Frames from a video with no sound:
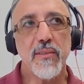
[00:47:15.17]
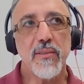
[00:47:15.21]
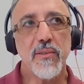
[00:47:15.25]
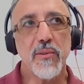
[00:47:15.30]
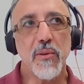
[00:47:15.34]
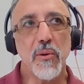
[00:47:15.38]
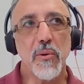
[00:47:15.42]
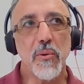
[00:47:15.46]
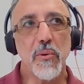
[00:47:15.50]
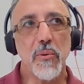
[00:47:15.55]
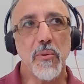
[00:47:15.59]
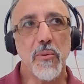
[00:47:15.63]

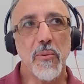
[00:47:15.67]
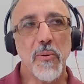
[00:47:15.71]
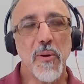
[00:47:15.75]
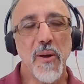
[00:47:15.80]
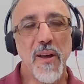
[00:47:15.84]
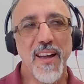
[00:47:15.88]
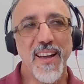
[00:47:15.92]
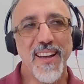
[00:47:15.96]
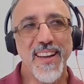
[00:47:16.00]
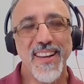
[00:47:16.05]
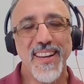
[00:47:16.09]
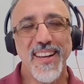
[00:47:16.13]
So
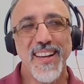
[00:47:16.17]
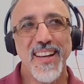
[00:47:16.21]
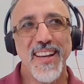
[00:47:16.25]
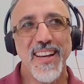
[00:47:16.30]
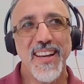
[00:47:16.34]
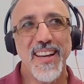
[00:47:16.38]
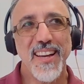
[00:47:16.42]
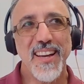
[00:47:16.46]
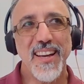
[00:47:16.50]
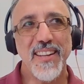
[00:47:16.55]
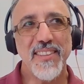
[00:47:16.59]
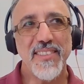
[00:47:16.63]

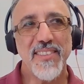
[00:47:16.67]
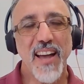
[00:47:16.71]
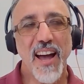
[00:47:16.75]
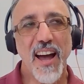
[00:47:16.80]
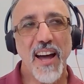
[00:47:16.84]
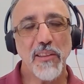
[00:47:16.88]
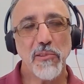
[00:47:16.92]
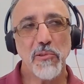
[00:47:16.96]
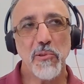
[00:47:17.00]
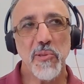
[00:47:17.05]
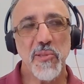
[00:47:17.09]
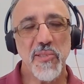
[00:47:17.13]
it's
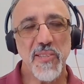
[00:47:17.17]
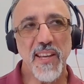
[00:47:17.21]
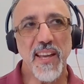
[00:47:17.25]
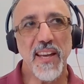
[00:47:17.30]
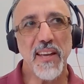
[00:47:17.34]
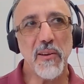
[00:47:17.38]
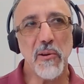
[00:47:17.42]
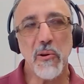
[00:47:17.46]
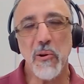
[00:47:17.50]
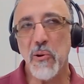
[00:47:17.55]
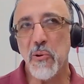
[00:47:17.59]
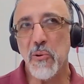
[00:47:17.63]
hard to
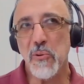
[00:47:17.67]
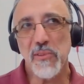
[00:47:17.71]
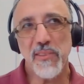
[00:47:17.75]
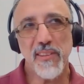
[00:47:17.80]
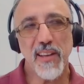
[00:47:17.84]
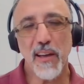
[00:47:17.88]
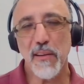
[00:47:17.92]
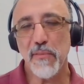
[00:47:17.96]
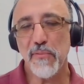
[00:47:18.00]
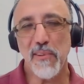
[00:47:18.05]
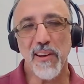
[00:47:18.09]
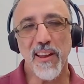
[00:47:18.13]
say, oh,
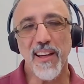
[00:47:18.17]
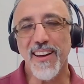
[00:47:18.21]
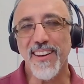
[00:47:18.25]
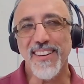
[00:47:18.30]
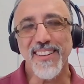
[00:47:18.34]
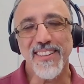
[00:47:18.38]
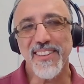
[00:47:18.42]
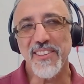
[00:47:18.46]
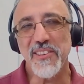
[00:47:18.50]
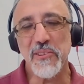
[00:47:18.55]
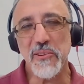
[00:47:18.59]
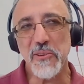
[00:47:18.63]
tough
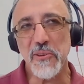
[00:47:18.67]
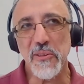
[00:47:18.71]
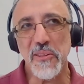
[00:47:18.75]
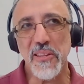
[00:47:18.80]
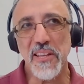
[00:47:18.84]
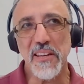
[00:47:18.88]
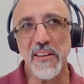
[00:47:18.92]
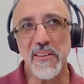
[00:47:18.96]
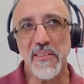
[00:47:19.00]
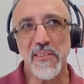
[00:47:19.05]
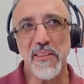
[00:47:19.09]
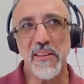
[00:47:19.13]
luck.
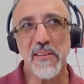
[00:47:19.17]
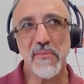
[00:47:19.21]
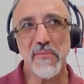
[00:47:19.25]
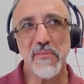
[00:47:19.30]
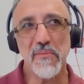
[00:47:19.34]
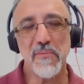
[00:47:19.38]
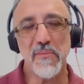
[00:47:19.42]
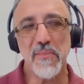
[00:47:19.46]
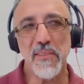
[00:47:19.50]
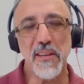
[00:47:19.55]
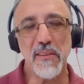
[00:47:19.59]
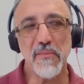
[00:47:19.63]

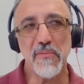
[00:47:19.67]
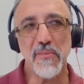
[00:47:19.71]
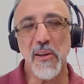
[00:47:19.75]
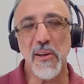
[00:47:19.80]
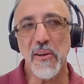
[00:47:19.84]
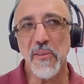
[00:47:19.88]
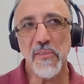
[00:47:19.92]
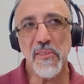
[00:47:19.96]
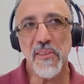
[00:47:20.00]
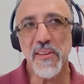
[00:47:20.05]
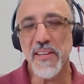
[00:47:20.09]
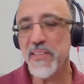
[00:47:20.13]
They've
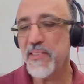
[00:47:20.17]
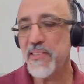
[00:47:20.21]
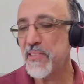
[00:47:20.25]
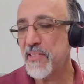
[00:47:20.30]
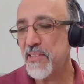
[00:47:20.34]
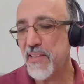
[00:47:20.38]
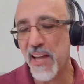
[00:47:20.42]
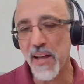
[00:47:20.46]
done this.